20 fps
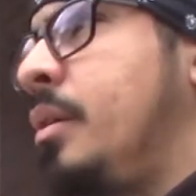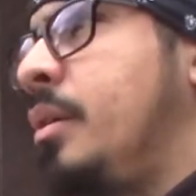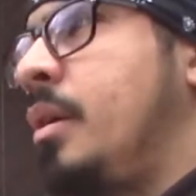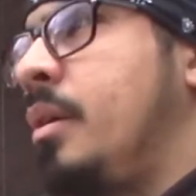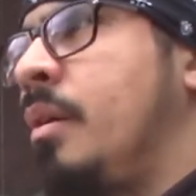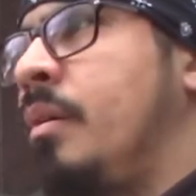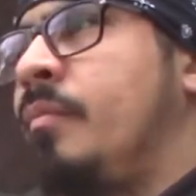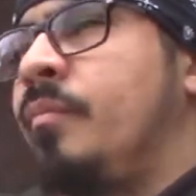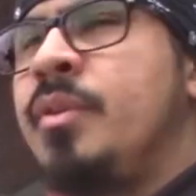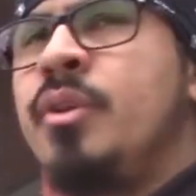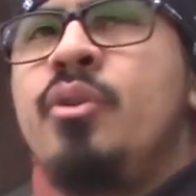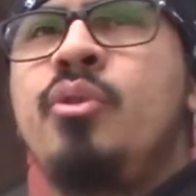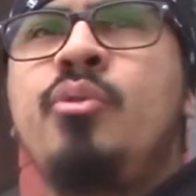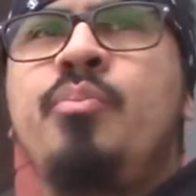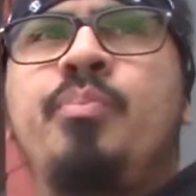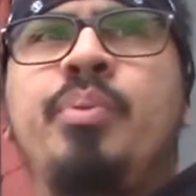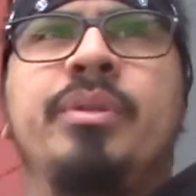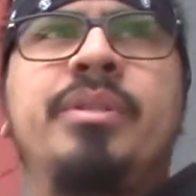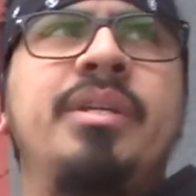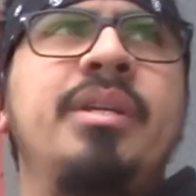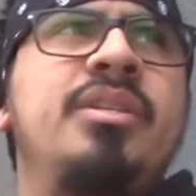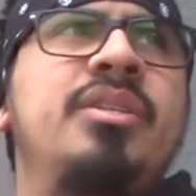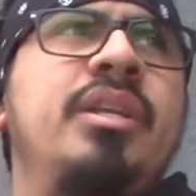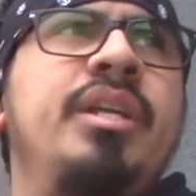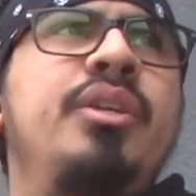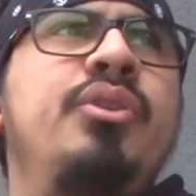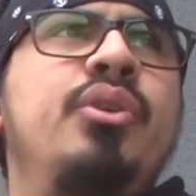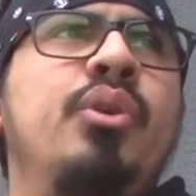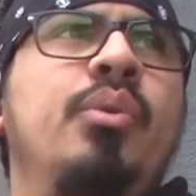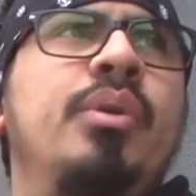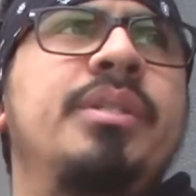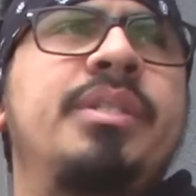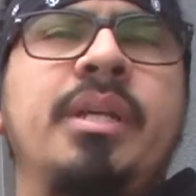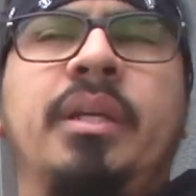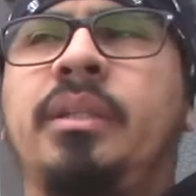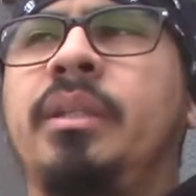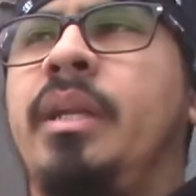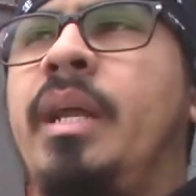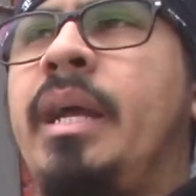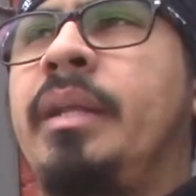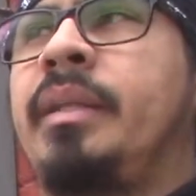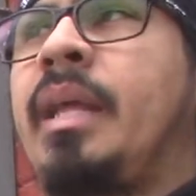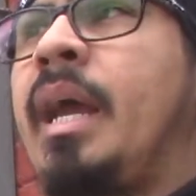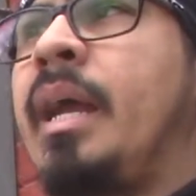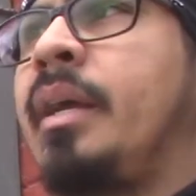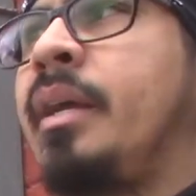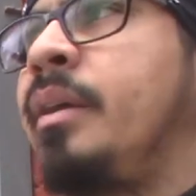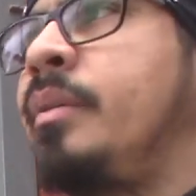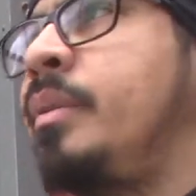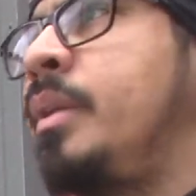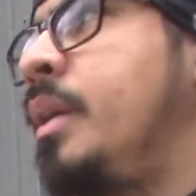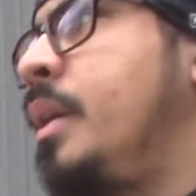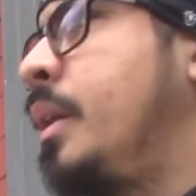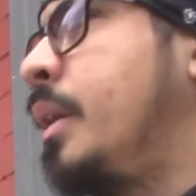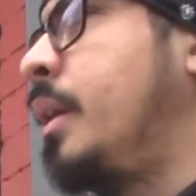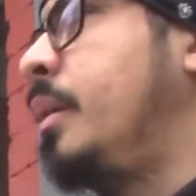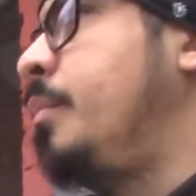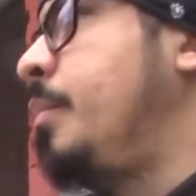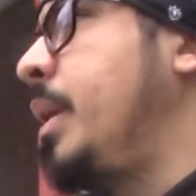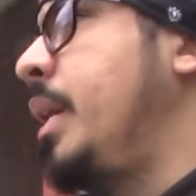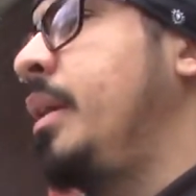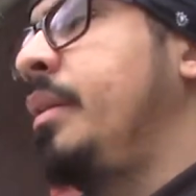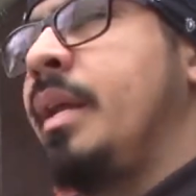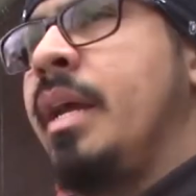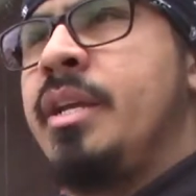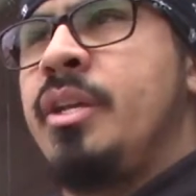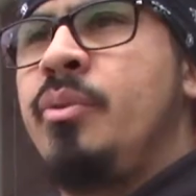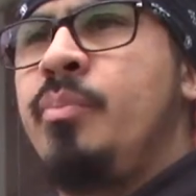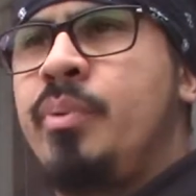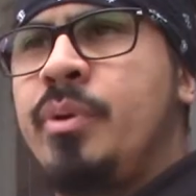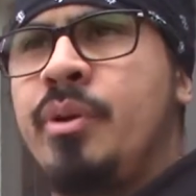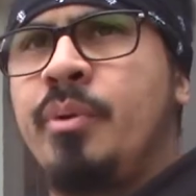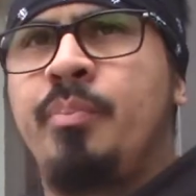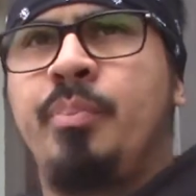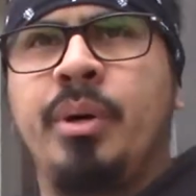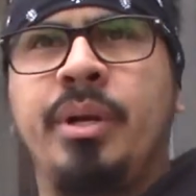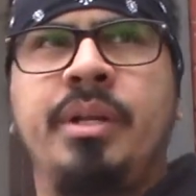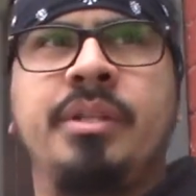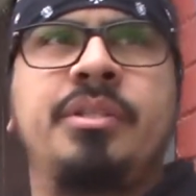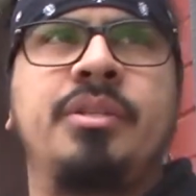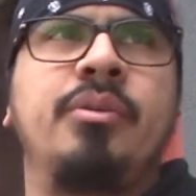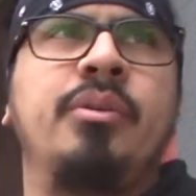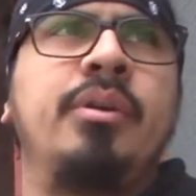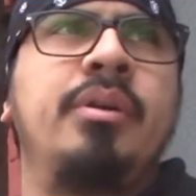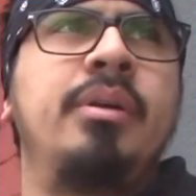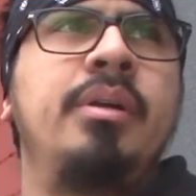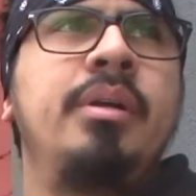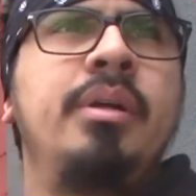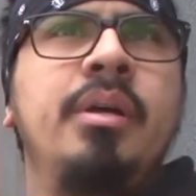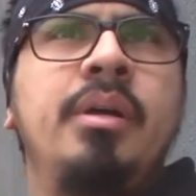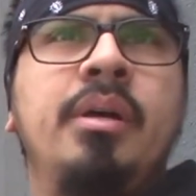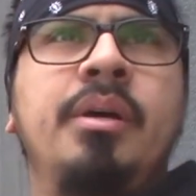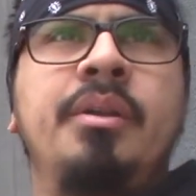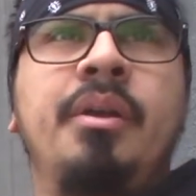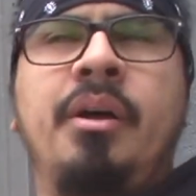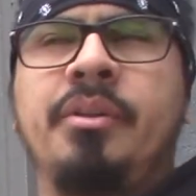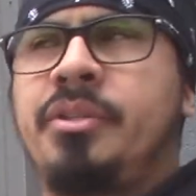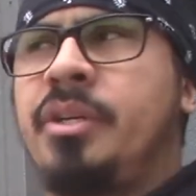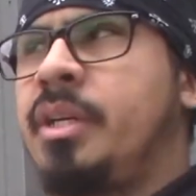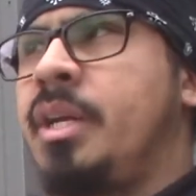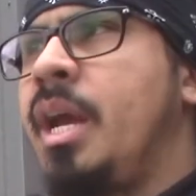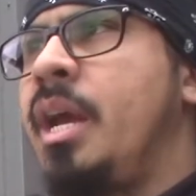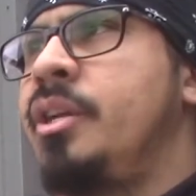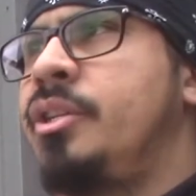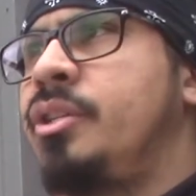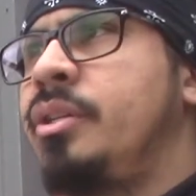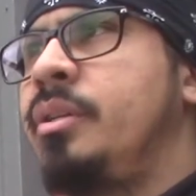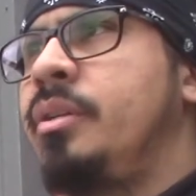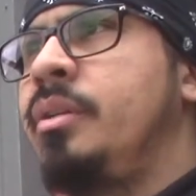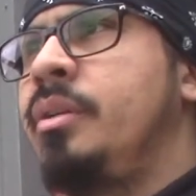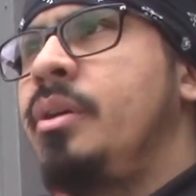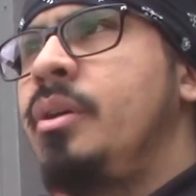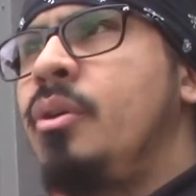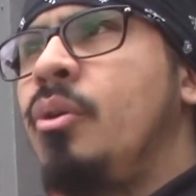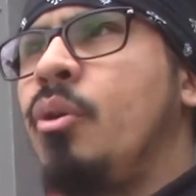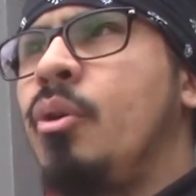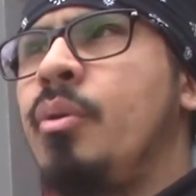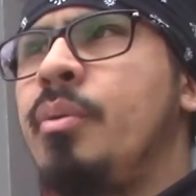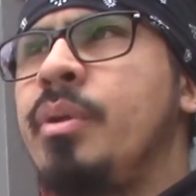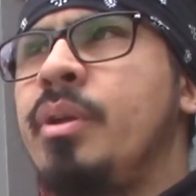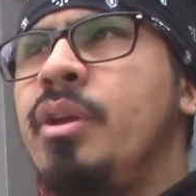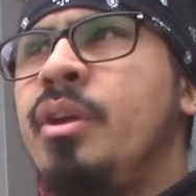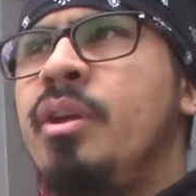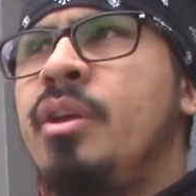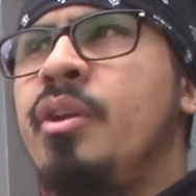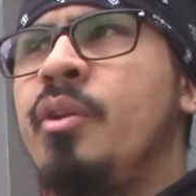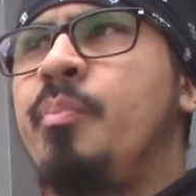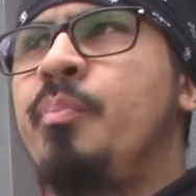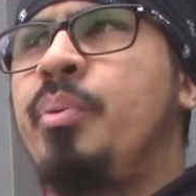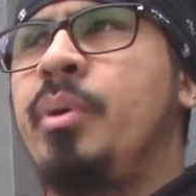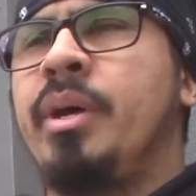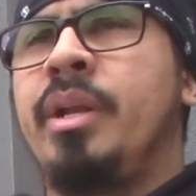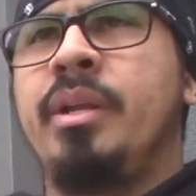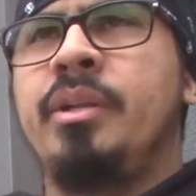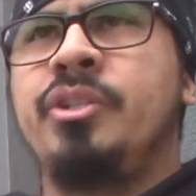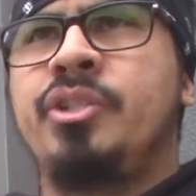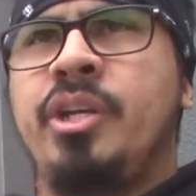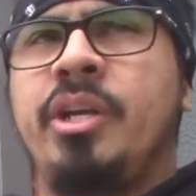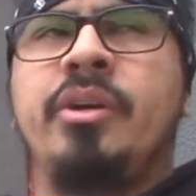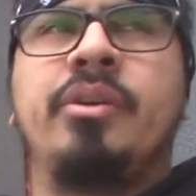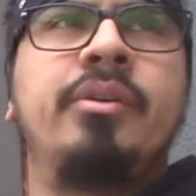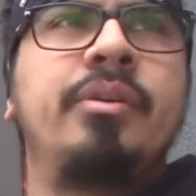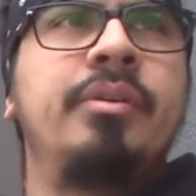if you potentially doing something like that could mean that you're put into an altercation, or you're put in jail.